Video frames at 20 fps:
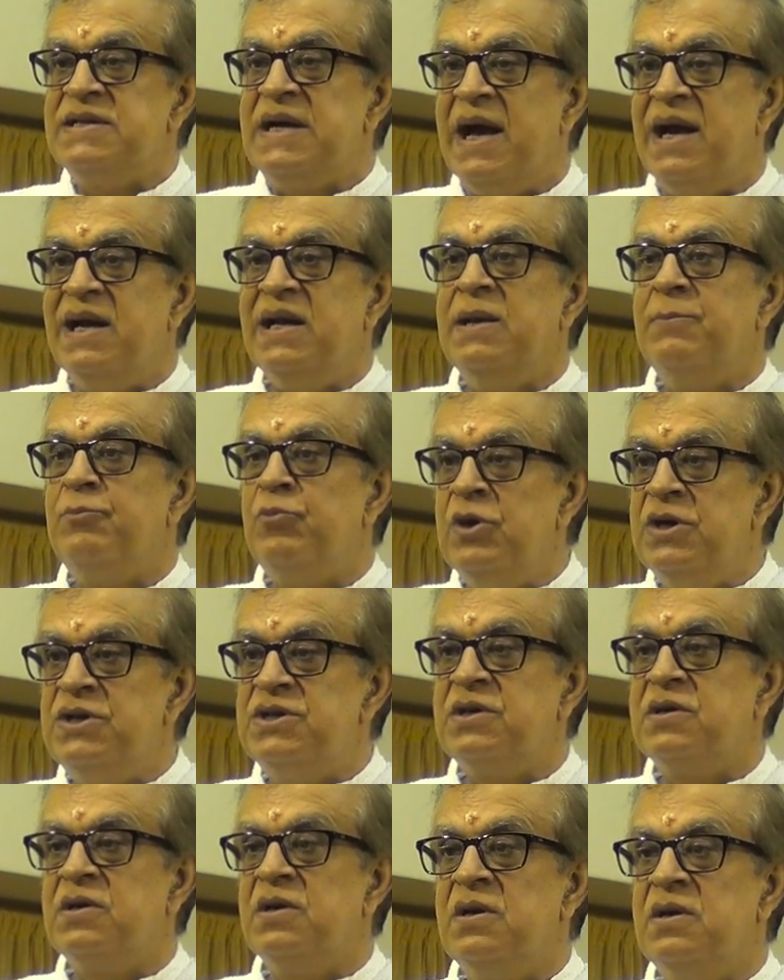had a
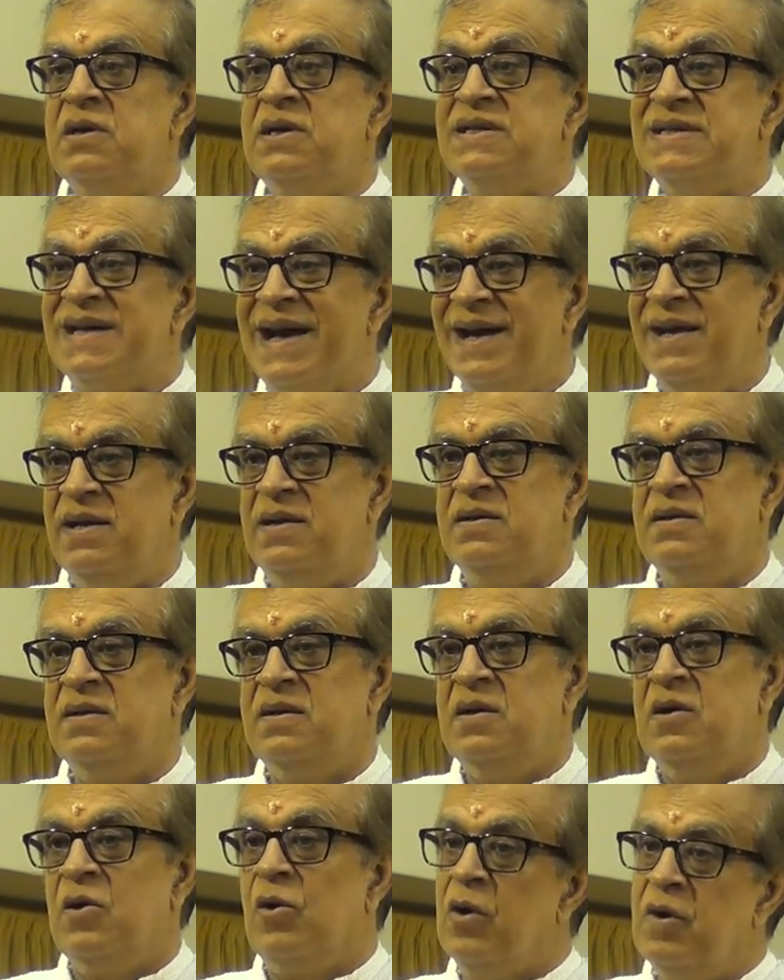political design,
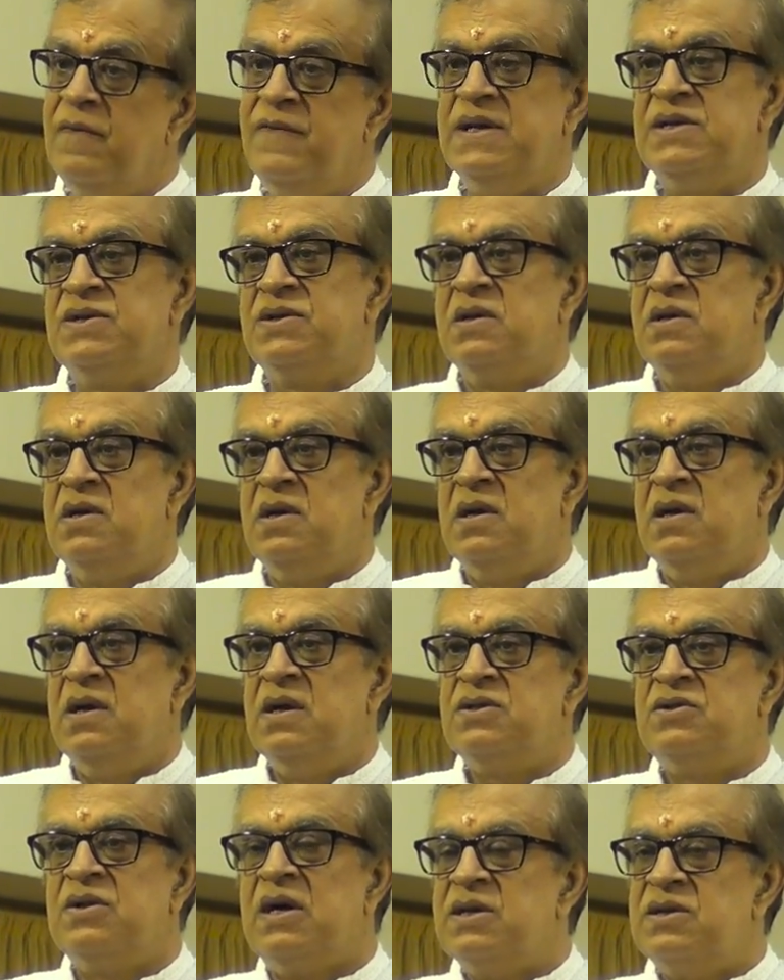always.
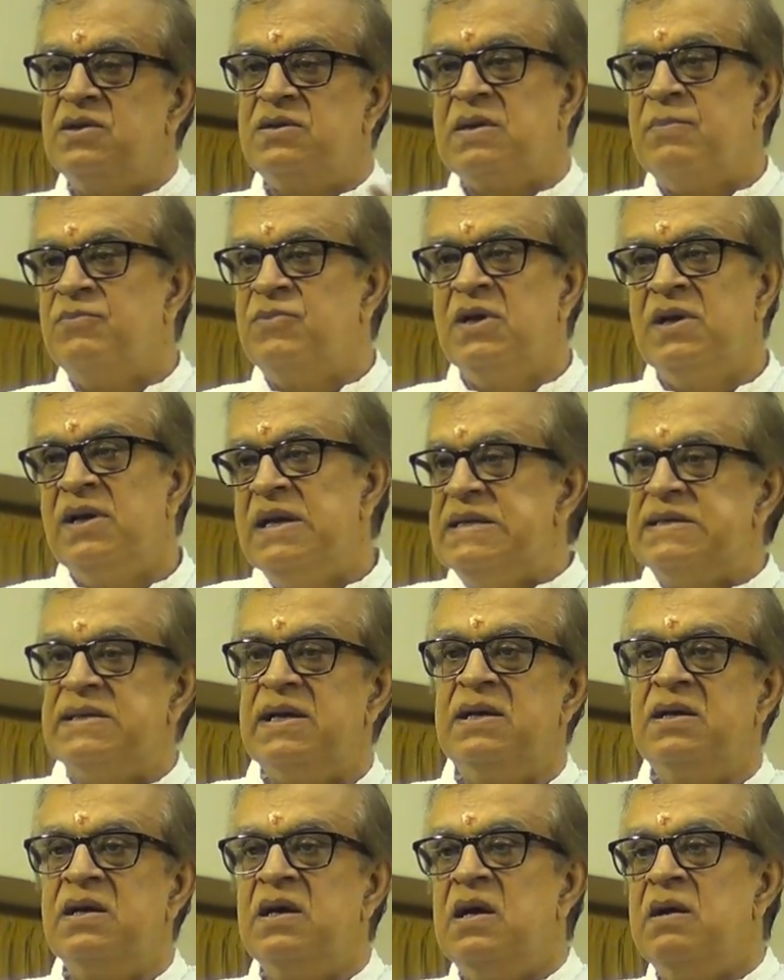It's not something
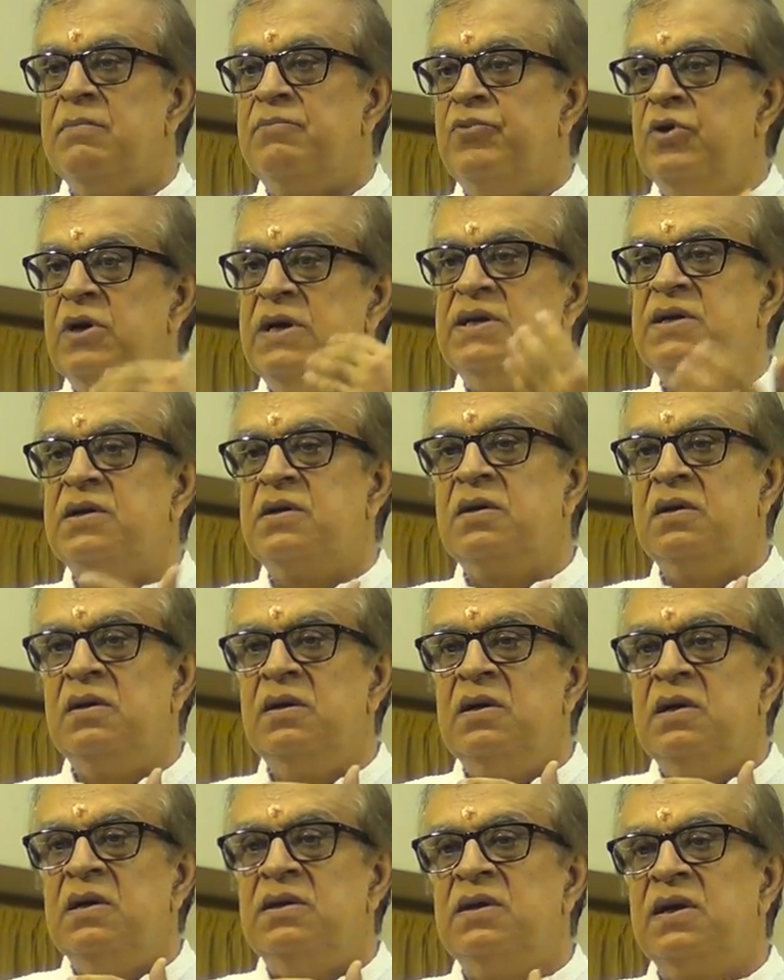recent. Political,
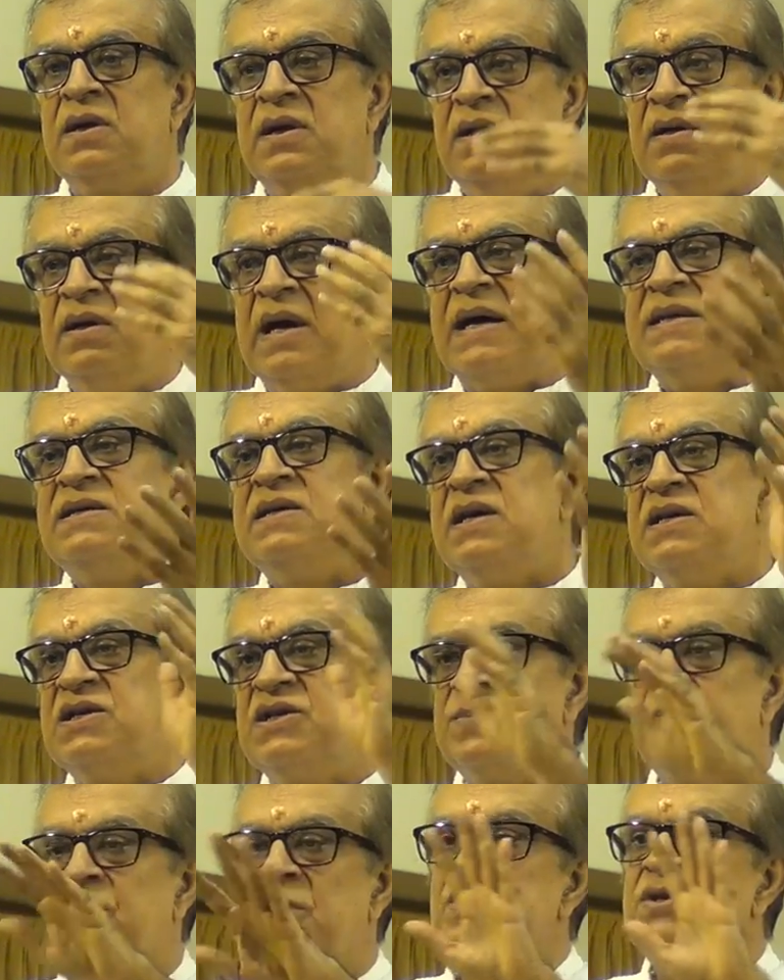the Rajas
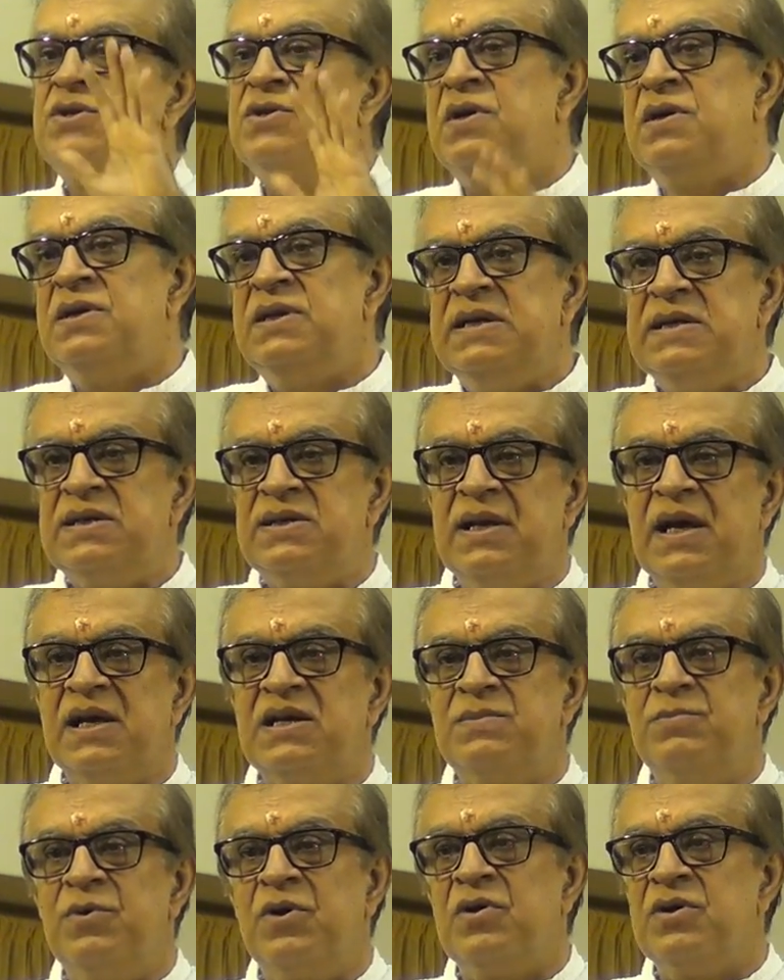sponsored these
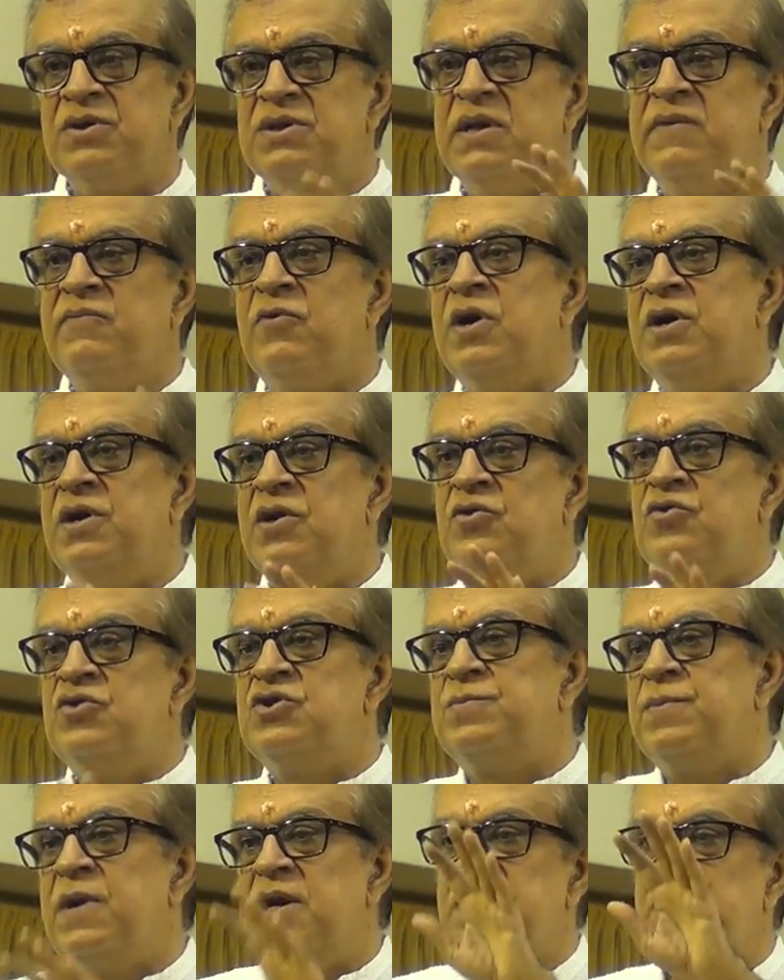texts because they wanted to
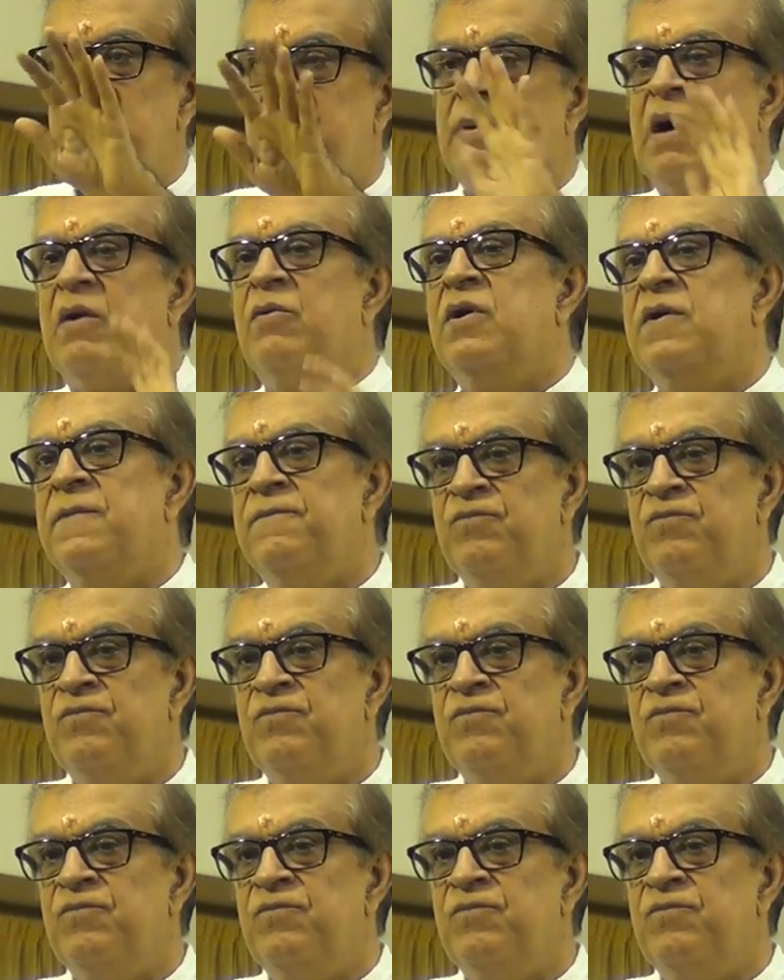spread their power.